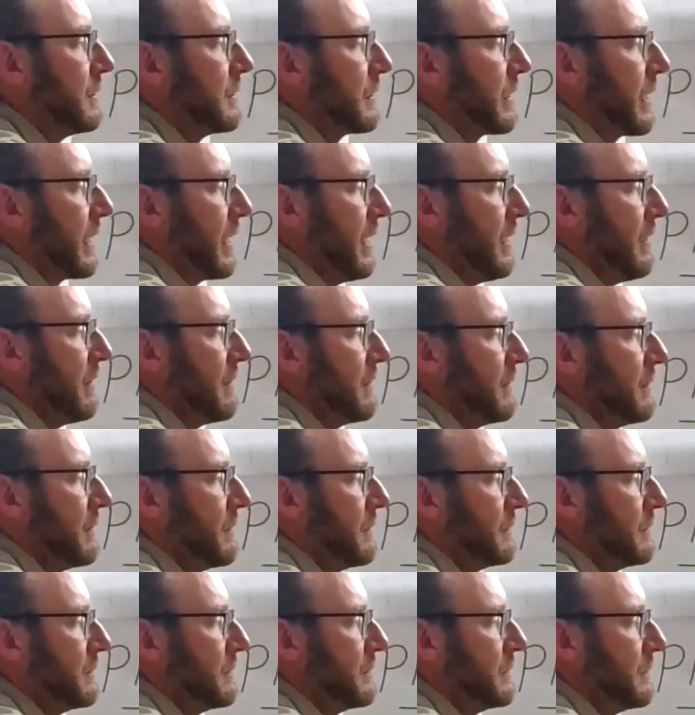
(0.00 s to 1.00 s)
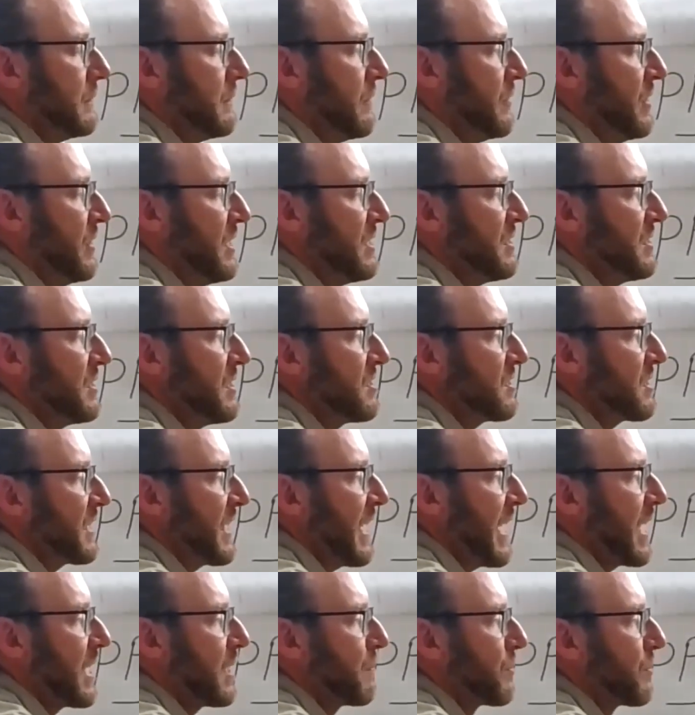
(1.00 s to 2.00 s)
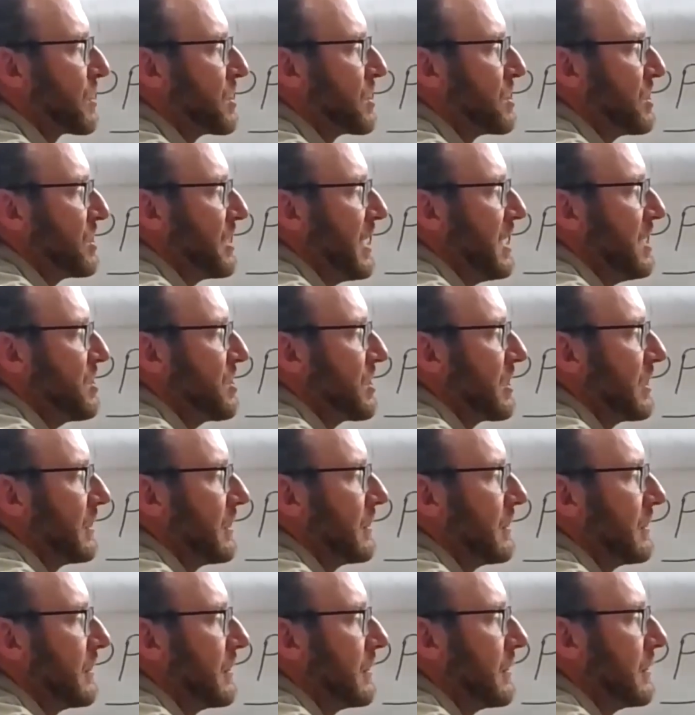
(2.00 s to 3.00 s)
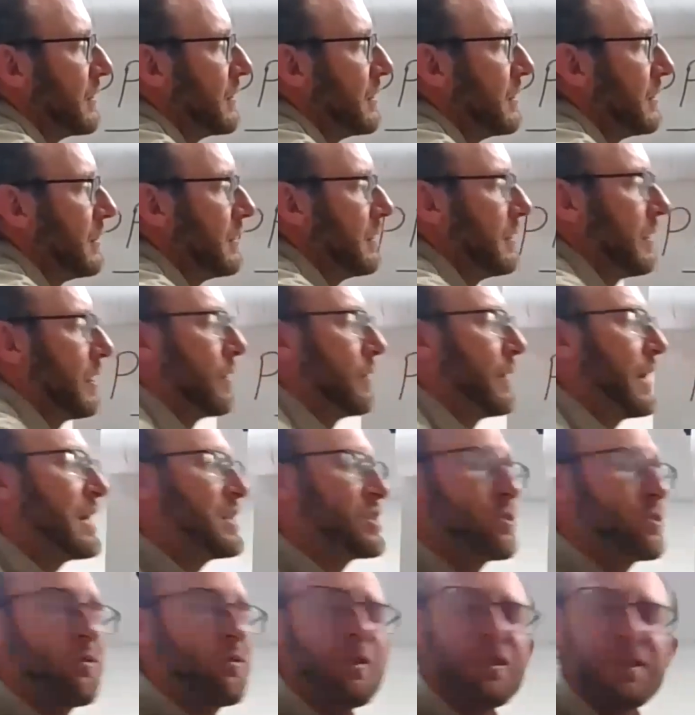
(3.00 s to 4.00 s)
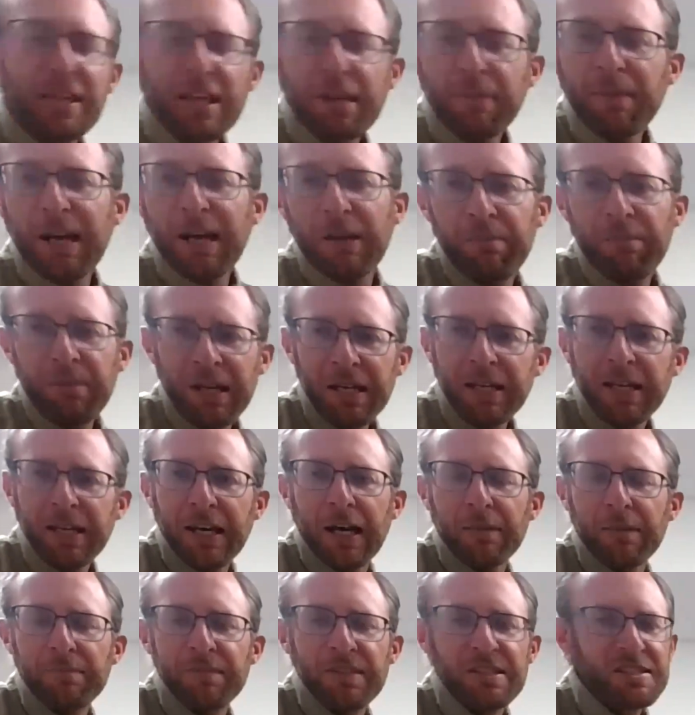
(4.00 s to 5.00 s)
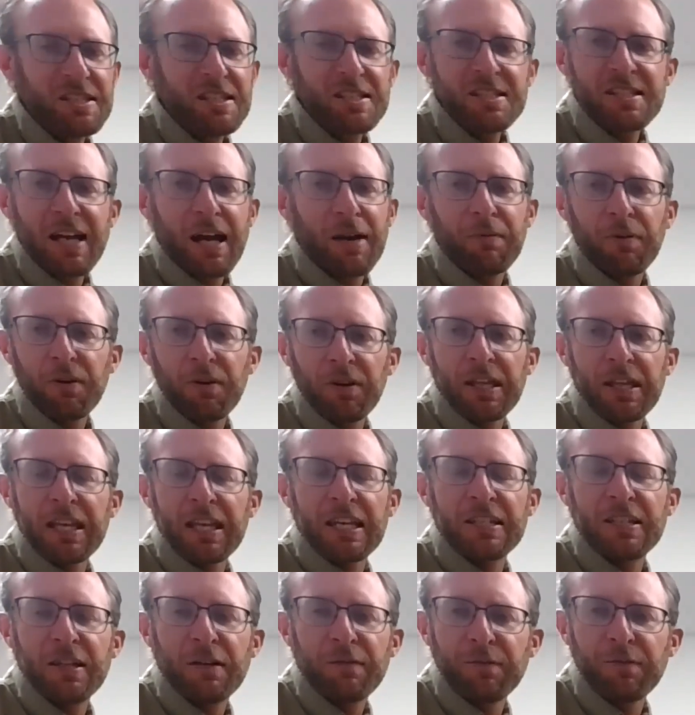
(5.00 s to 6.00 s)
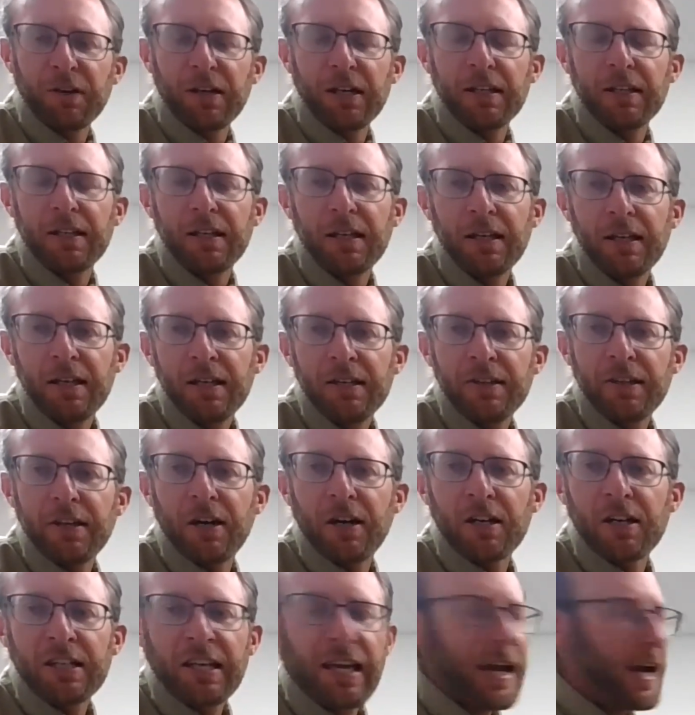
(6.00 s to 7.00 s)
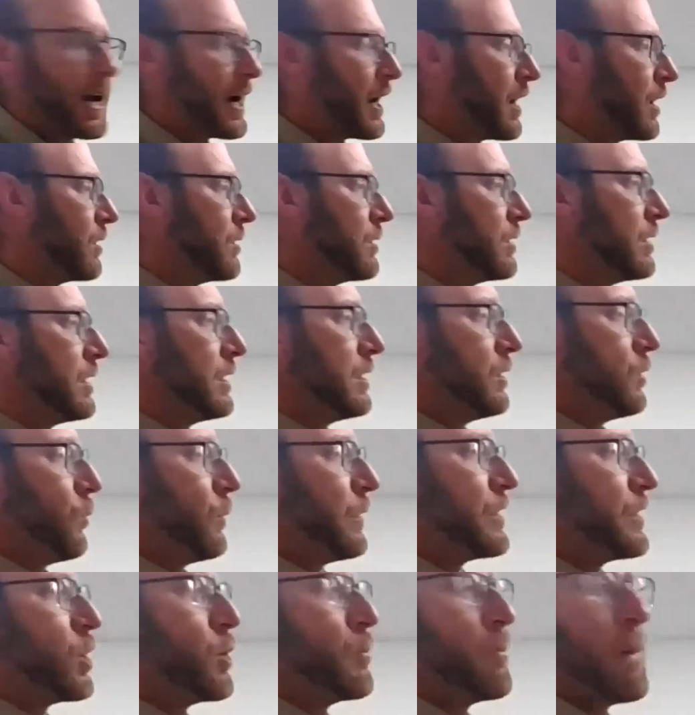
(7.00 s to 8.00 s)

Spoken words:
Okay. This is cow depreciation. All right. So if we think about a pickup, this is not really any different than our cow. We go